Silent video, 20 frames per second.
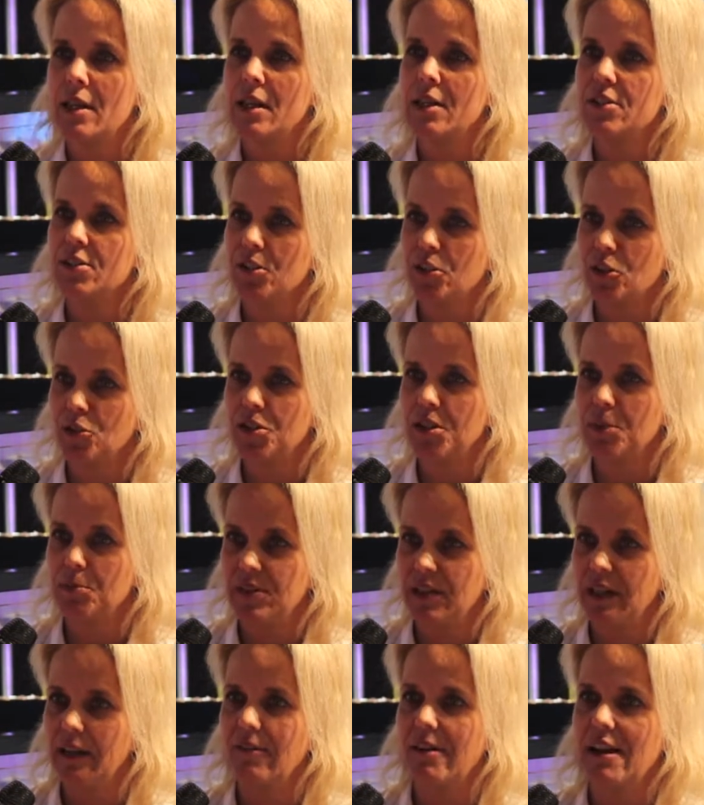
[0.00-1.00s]
It's a new
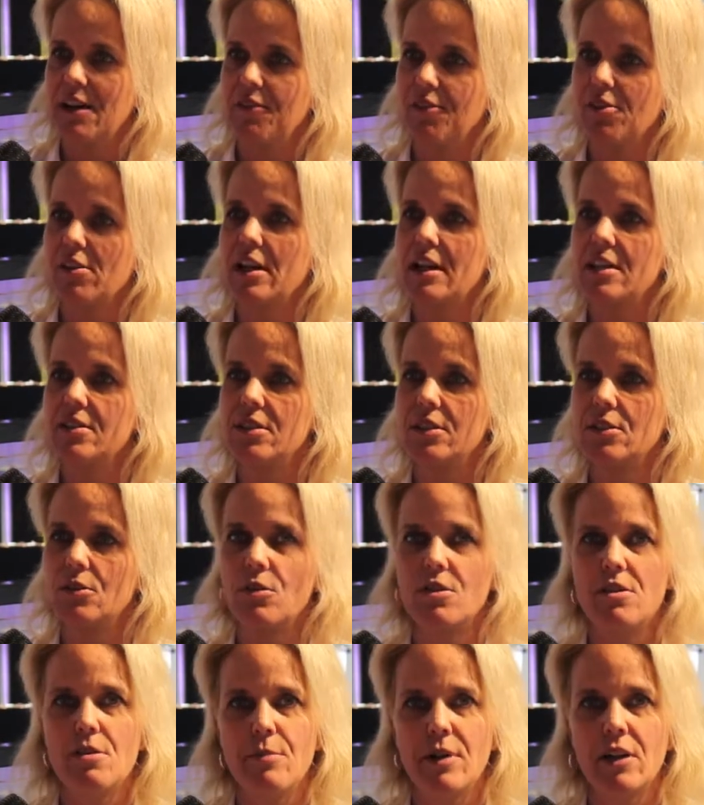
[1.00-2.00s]
subsidiary for us in
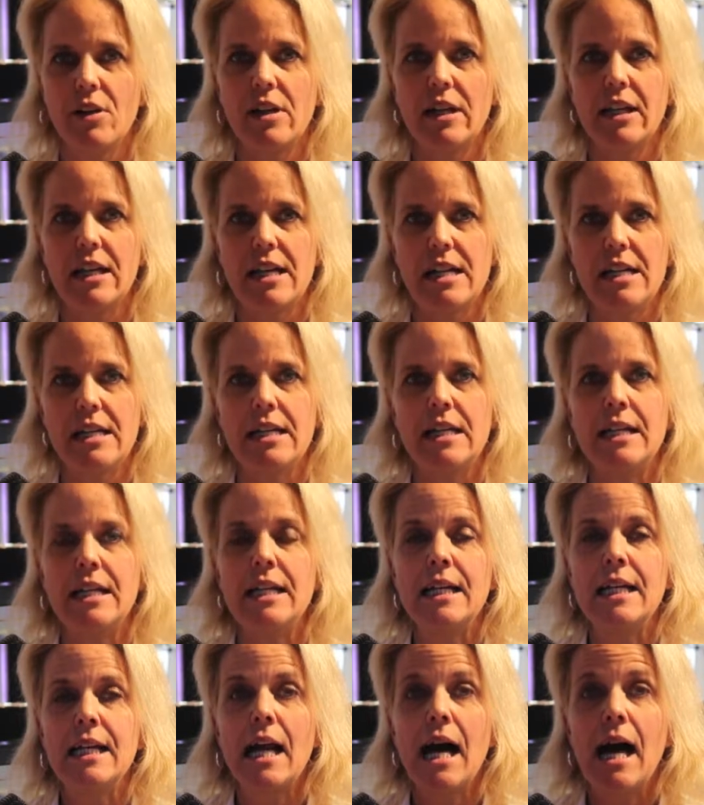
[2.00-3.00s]
North America.
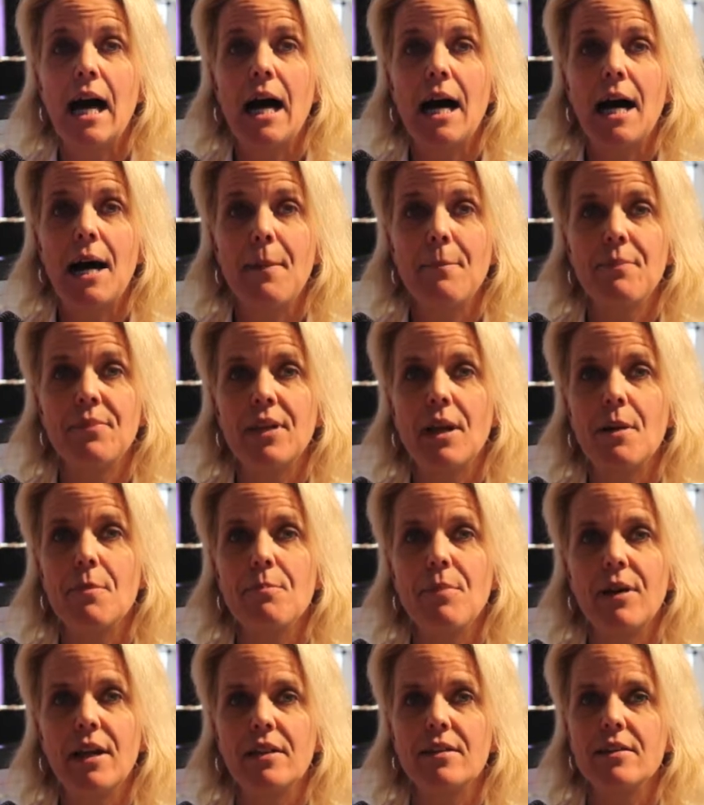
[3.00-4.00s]
Um,
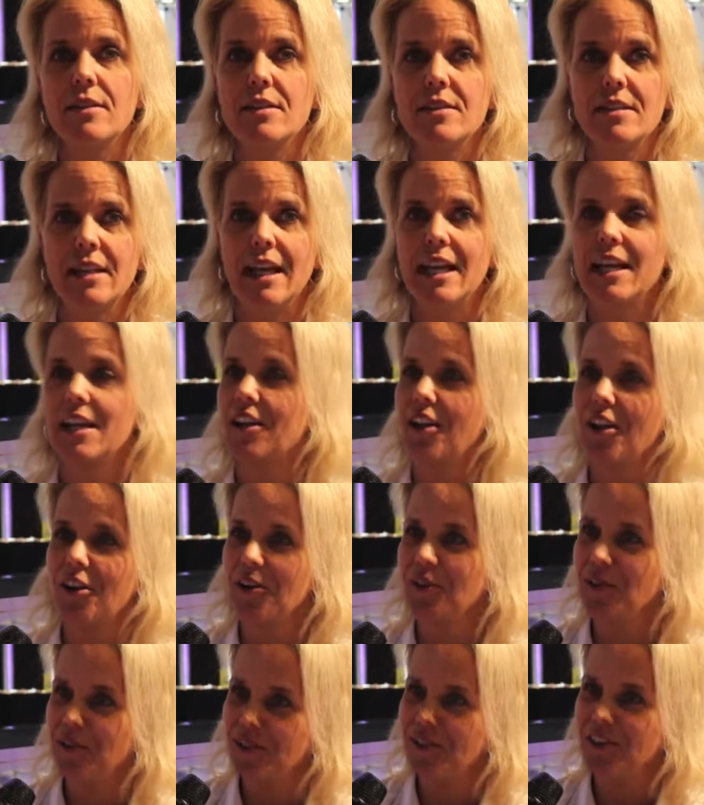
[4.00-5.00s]
but the saying
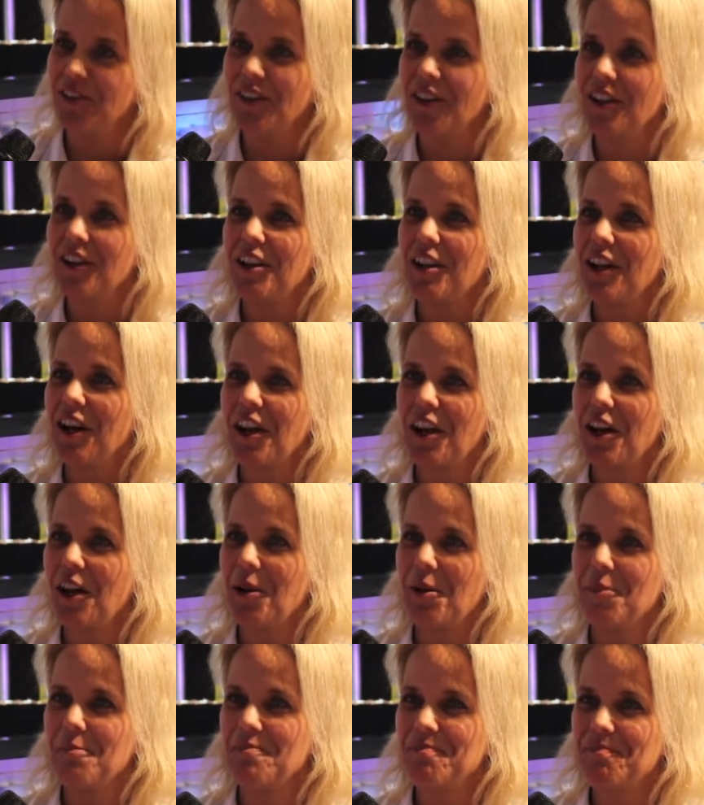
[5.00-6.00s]
goes
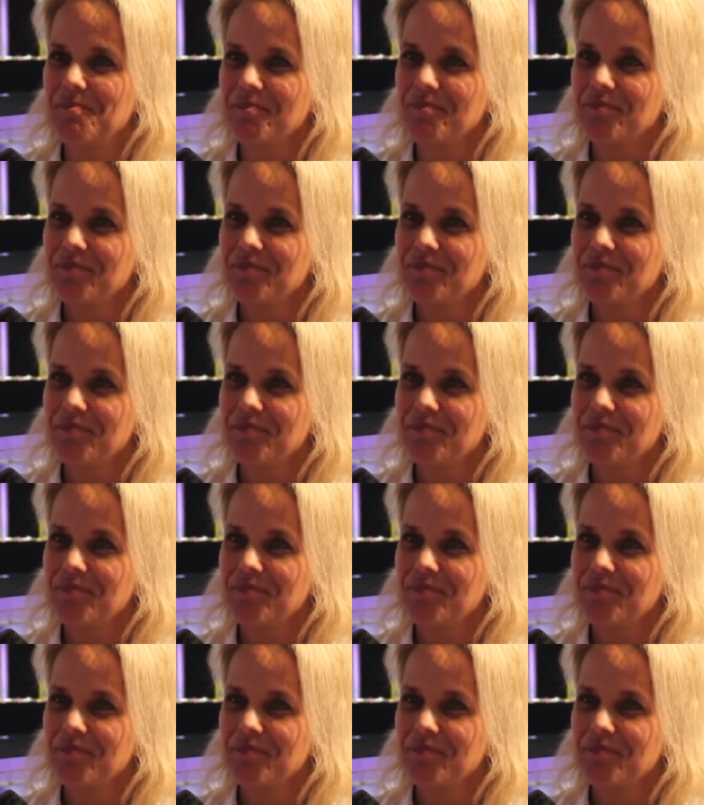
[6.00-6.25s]
um,